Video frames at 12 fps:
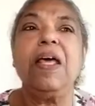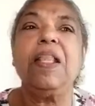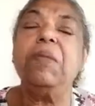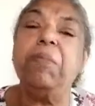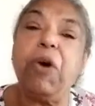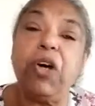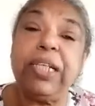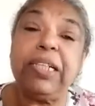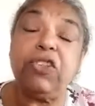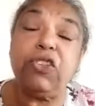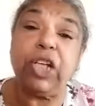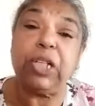The boys
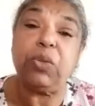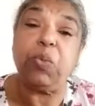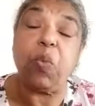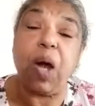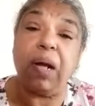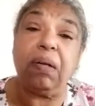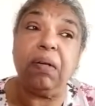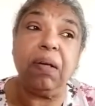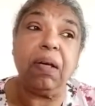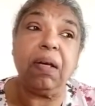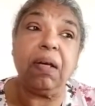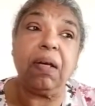had just
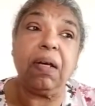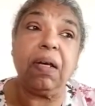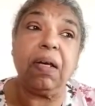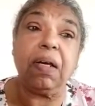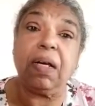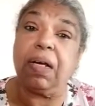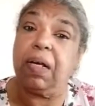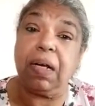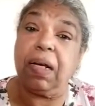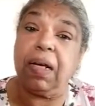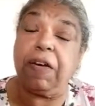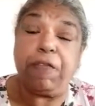won
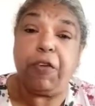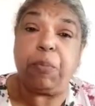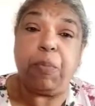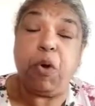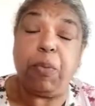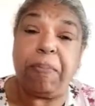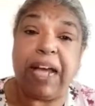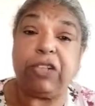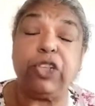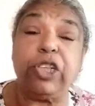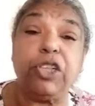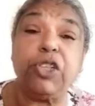a football
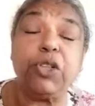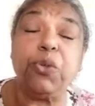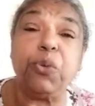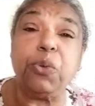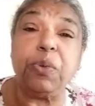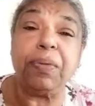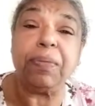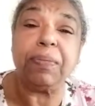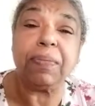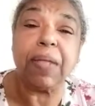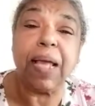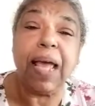match in school,
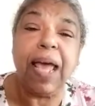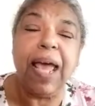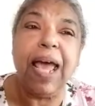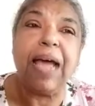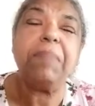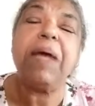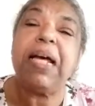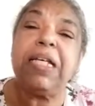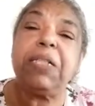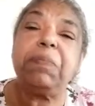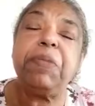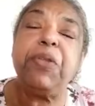and my
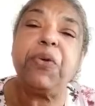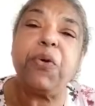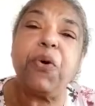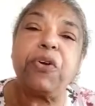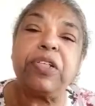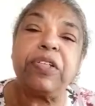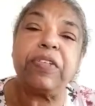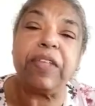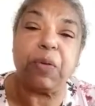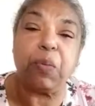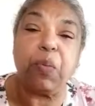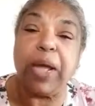husband thought
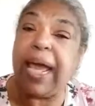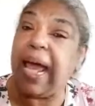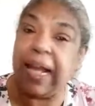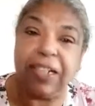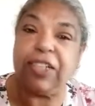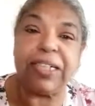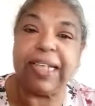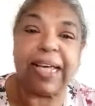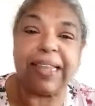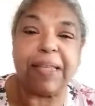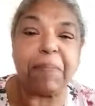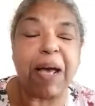that we had to
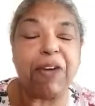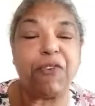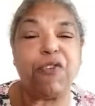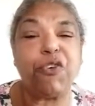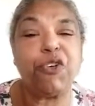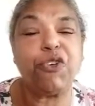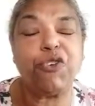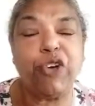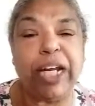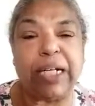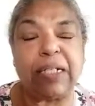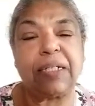take them out for a
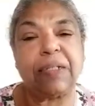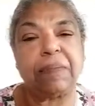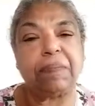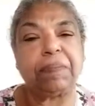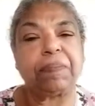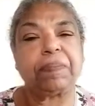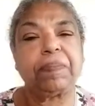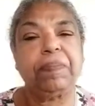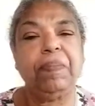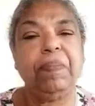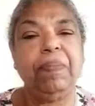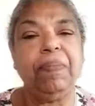treat.
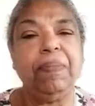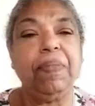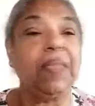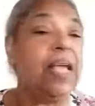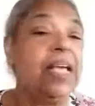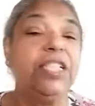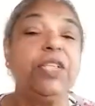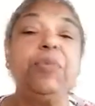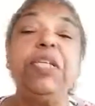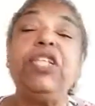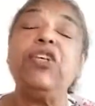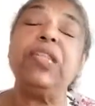So we
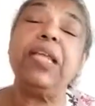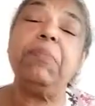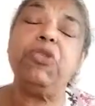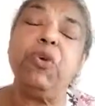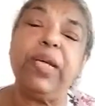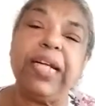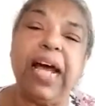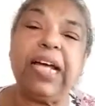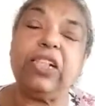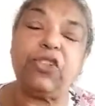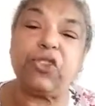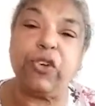took them to an
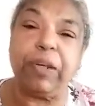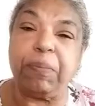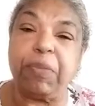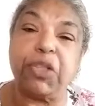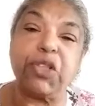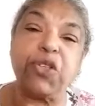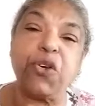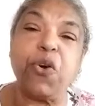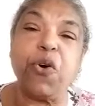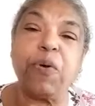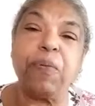ice cream store.